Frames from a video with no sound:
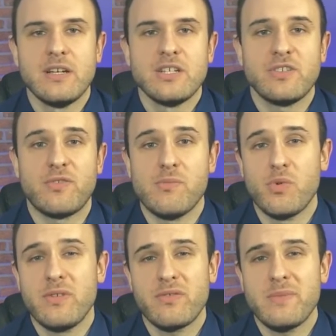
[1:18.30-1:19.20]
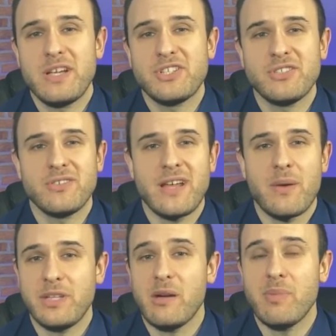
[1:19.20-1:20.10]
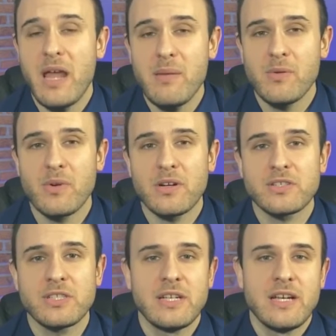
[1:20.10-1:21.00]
So for more information on how a down payment works,